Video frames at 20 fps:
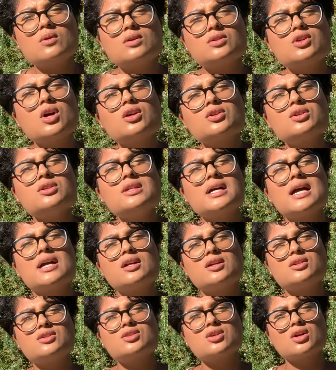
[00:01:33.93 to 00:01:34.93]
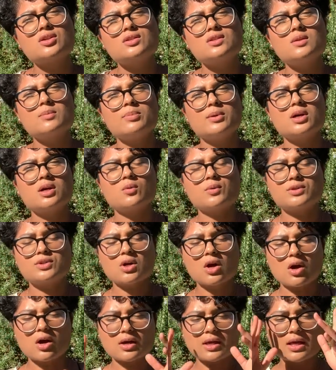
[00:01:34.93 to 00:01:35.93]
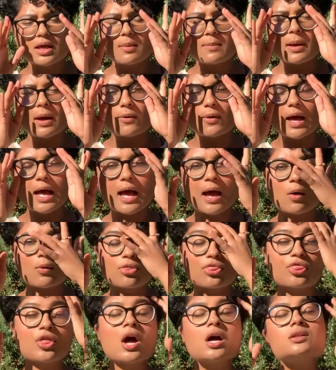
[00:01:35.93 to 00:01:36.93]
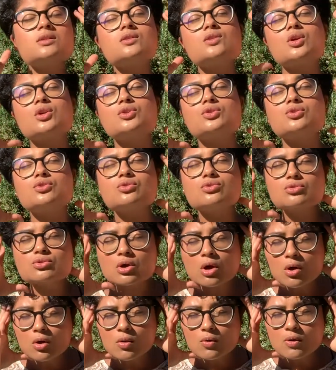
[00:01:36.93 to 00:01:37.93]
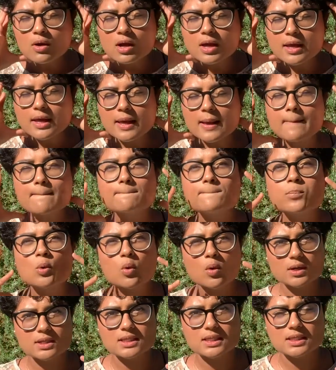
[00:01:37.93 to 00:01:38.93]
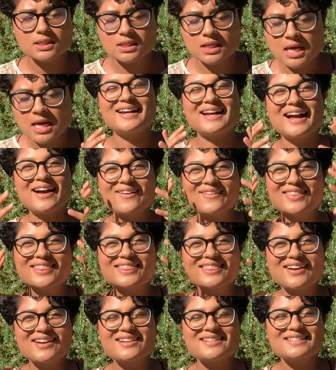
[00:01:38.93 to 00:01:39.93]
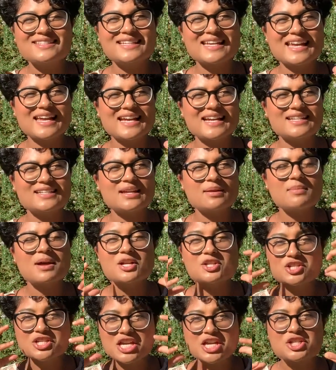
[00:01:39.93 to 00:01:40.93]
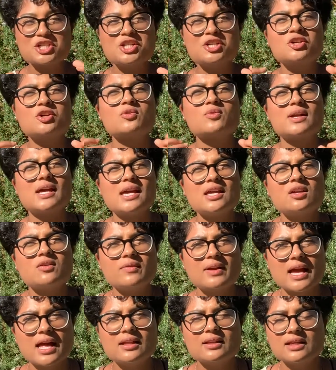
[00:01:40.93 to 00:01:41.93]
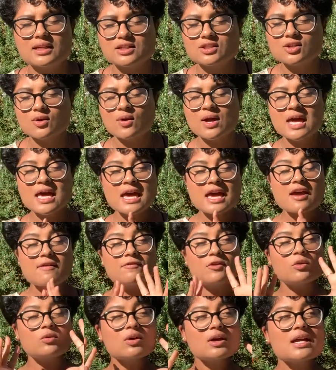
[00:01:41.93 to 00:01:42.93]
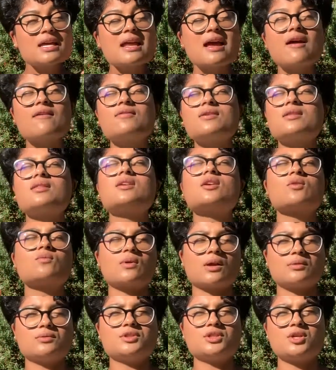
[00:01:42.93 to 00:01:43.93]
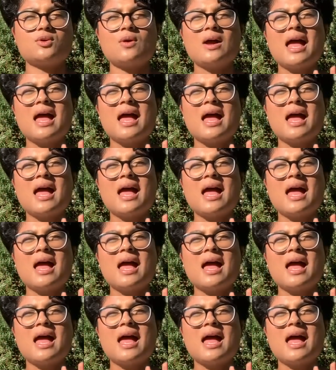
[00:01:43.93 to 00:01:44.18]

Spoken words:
Dr. Dyer starts the book with talking about how thoughts are so important, how thoughts and imagination create your reality. So if you look at everything around you